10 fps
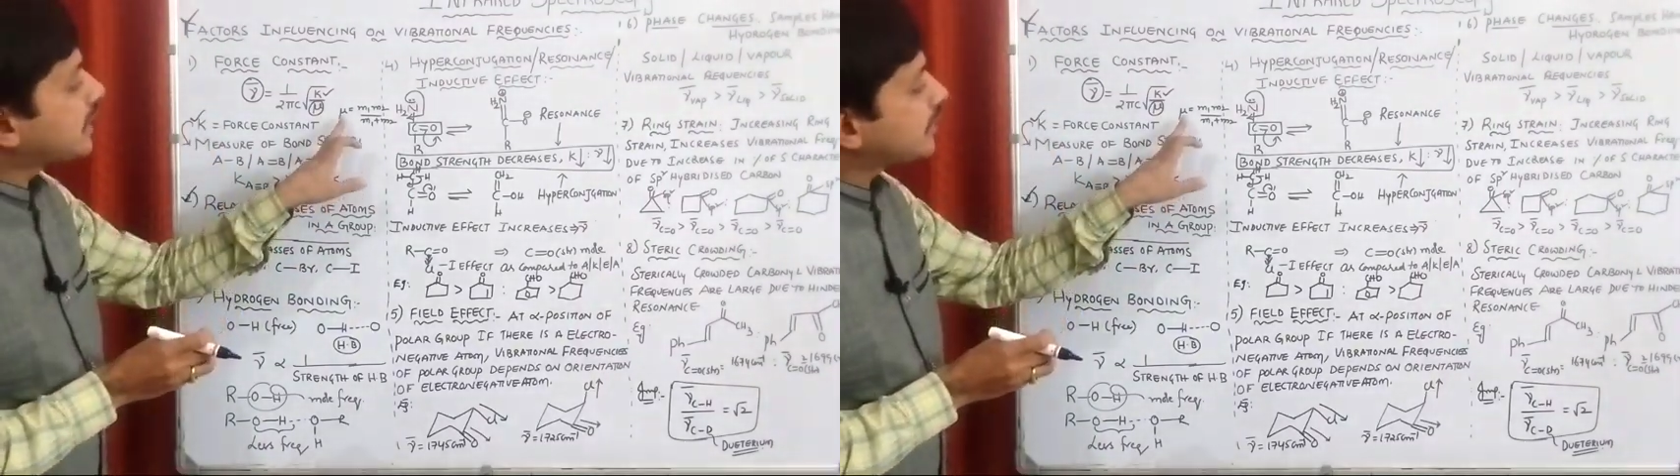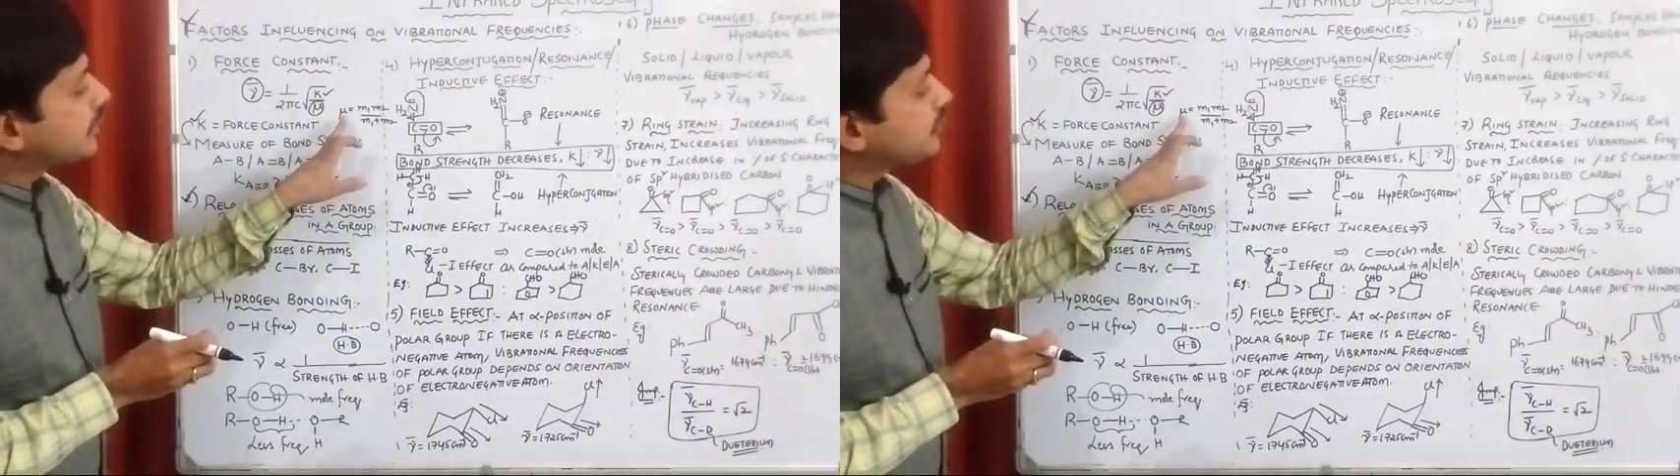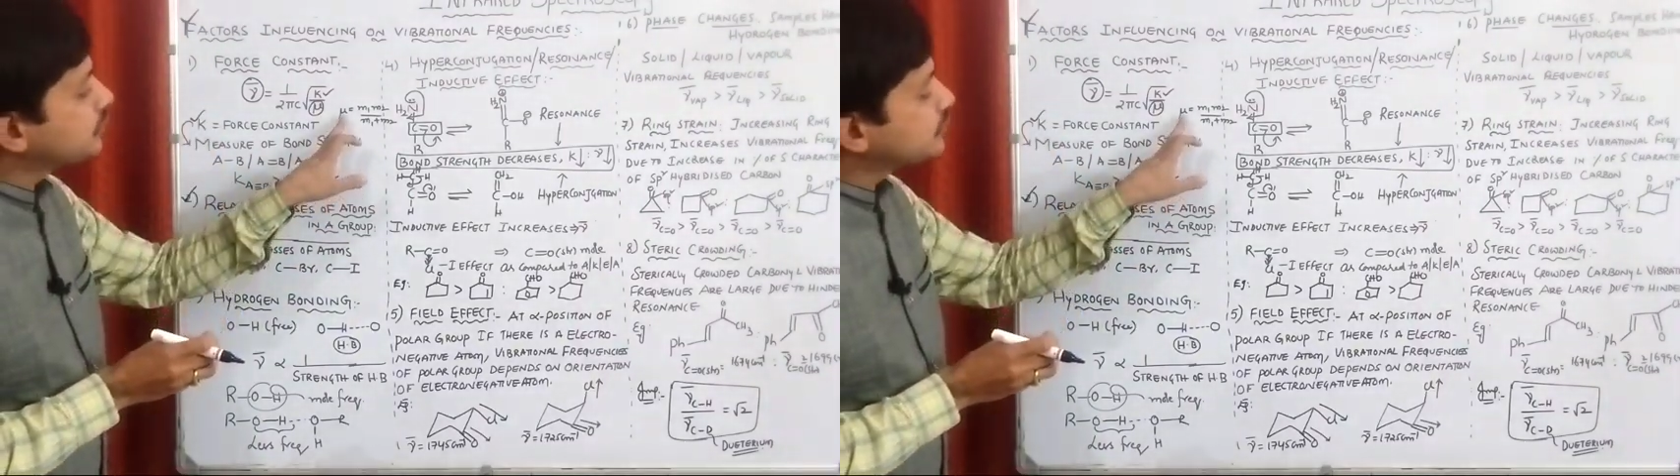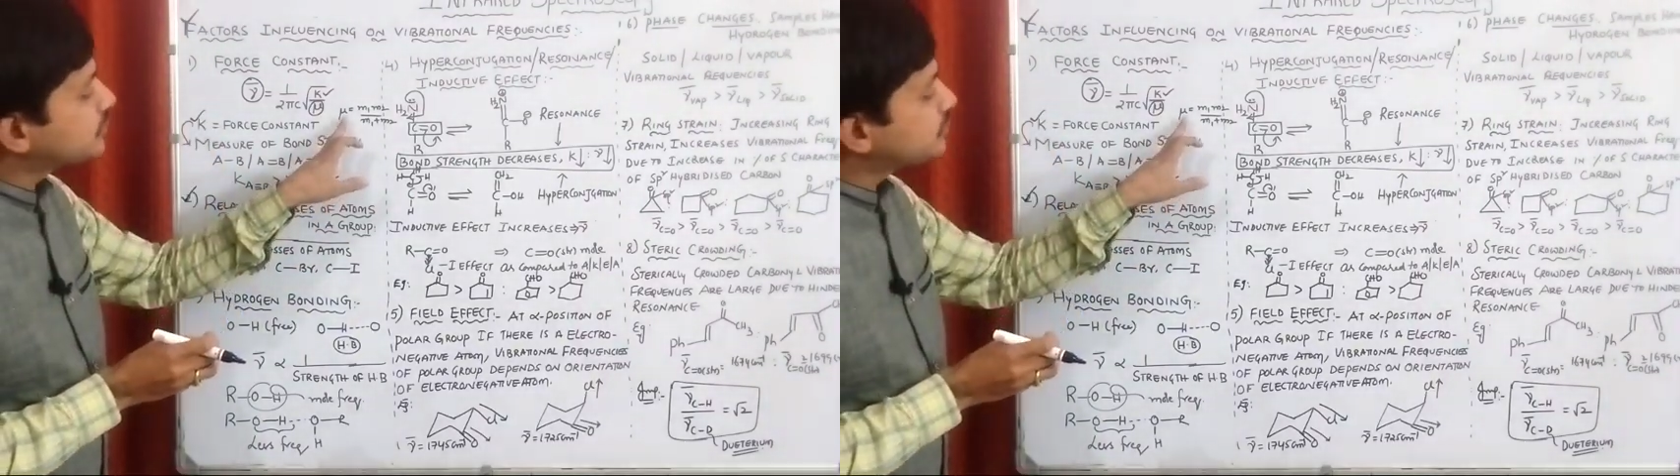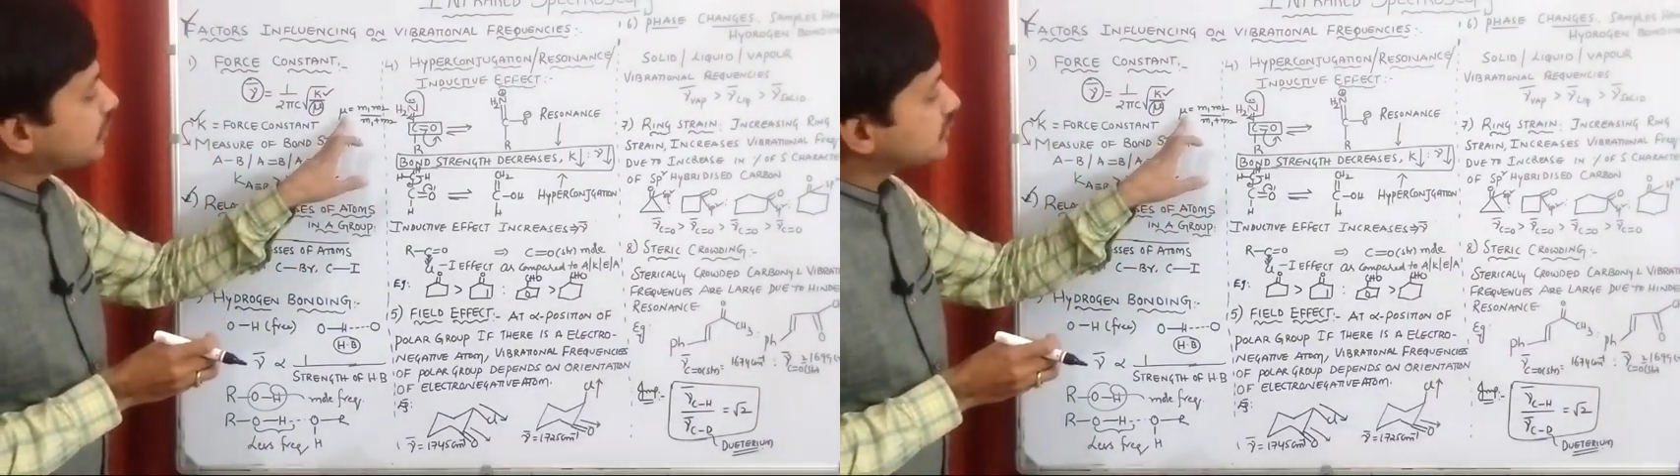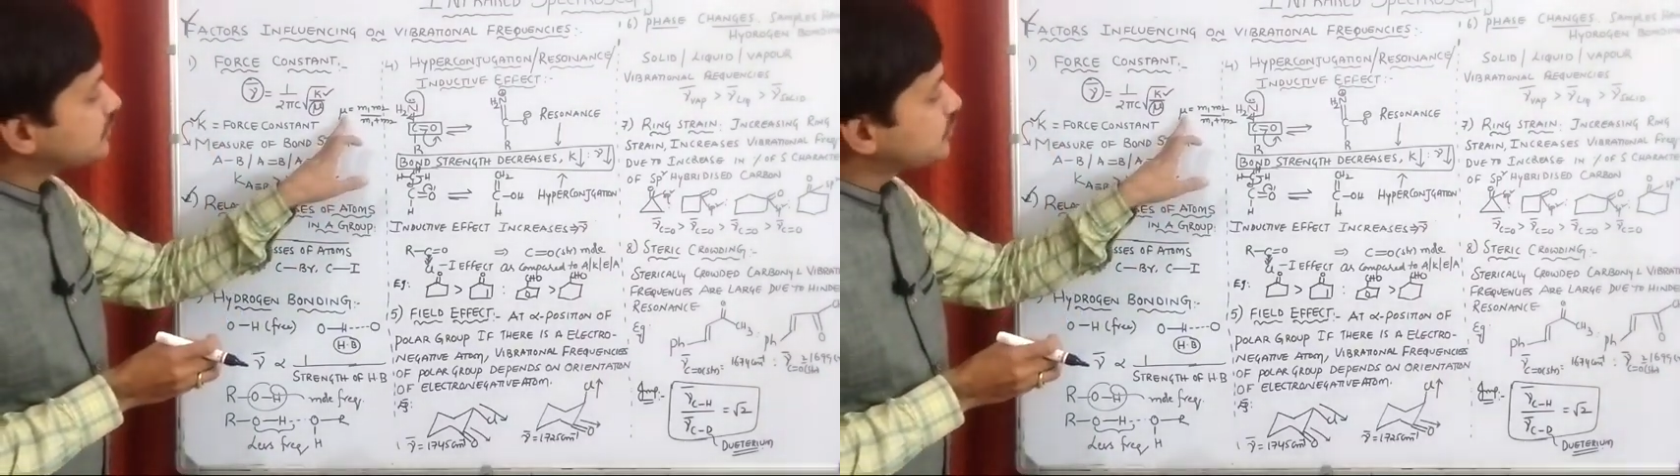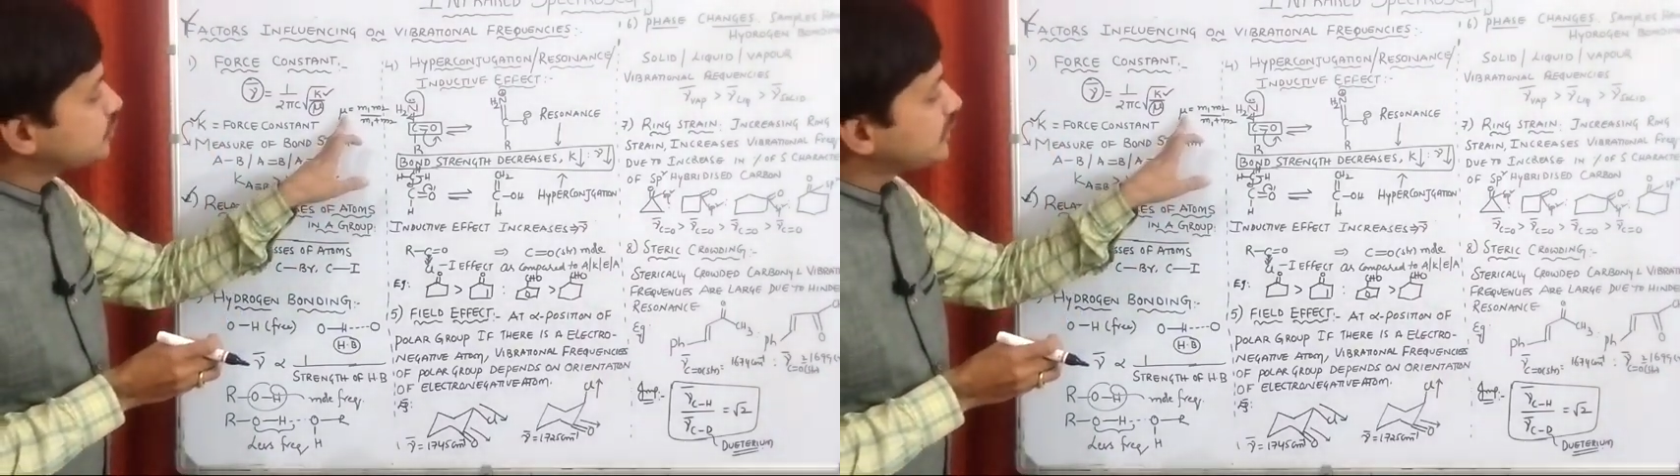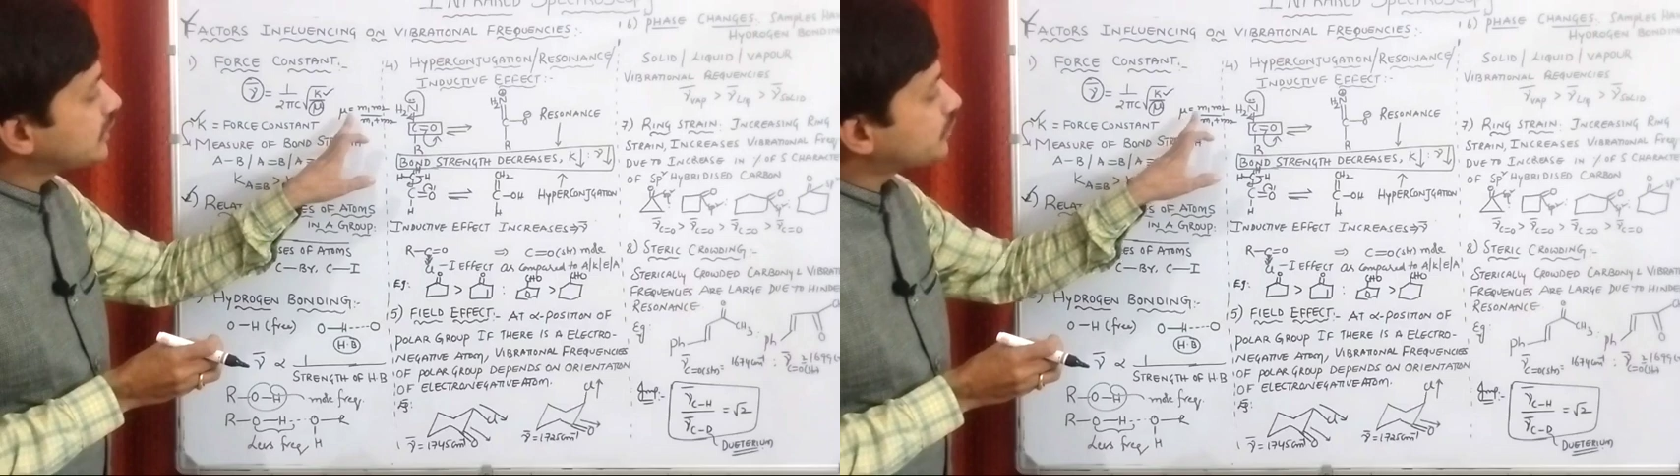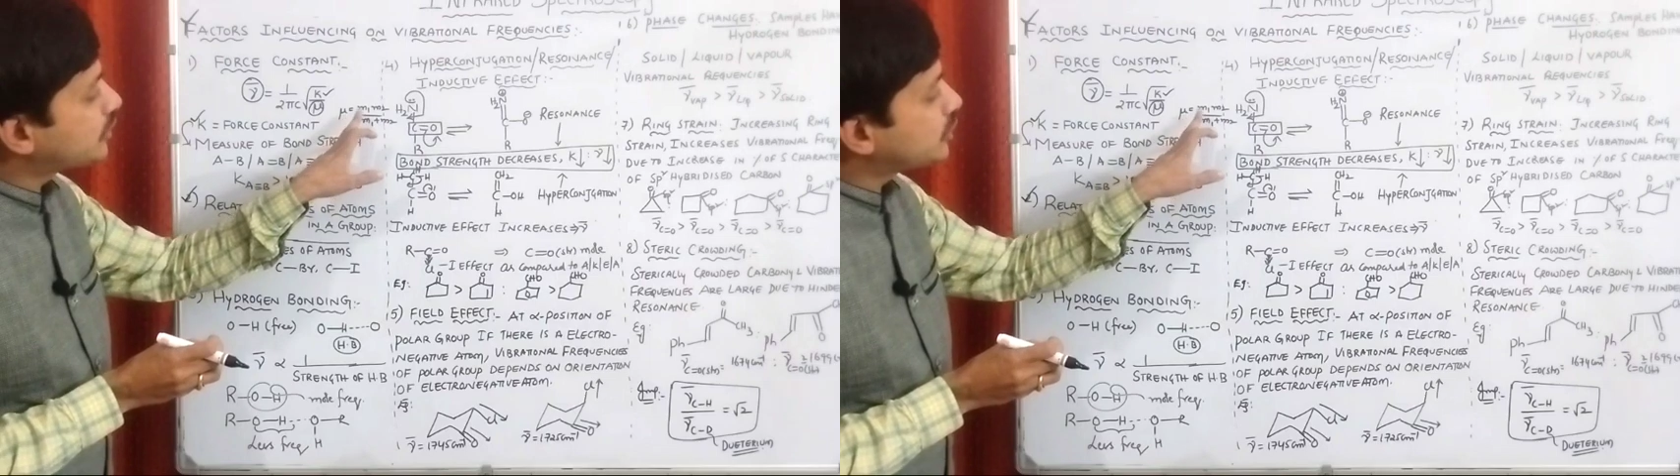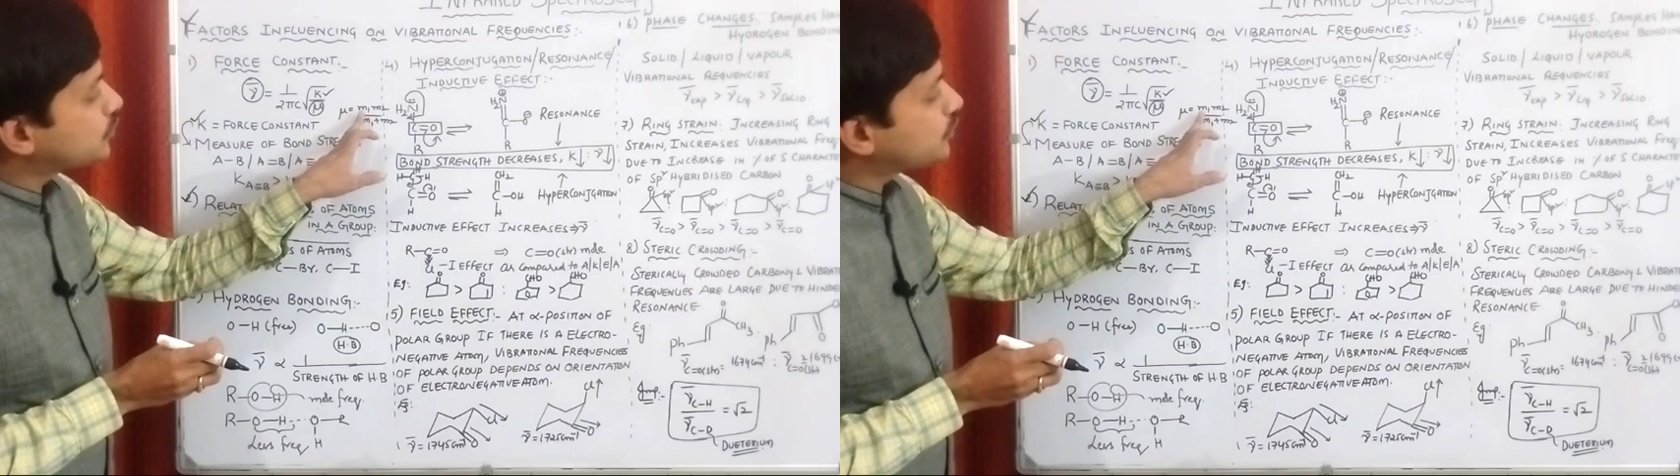reduced mass mu
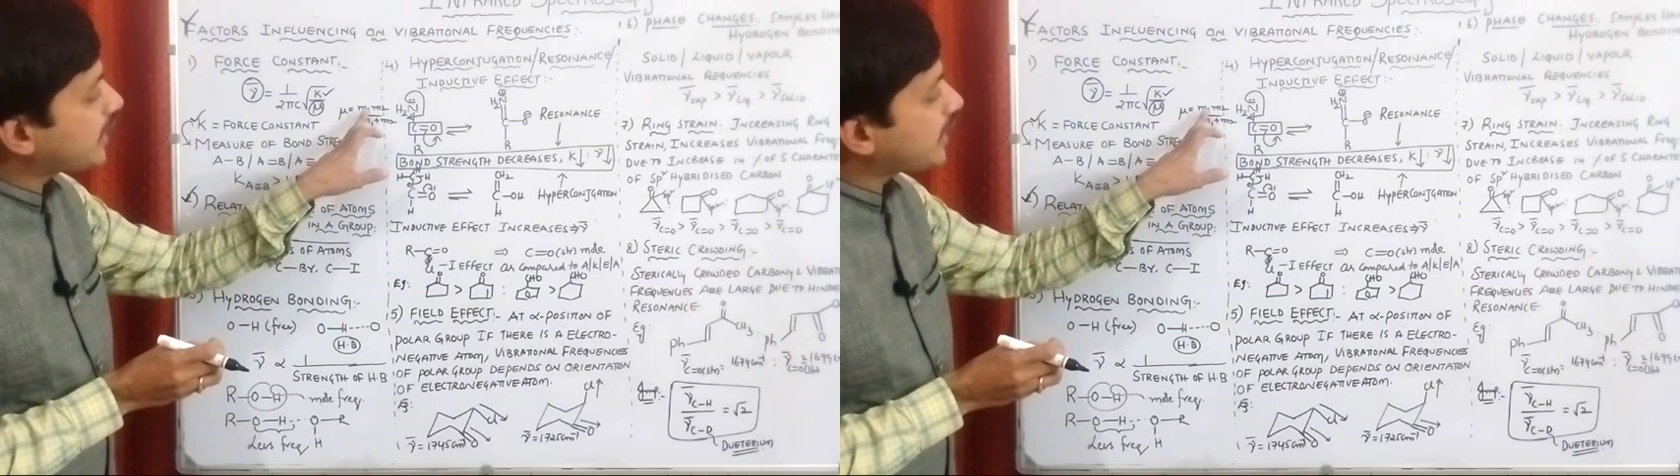equal to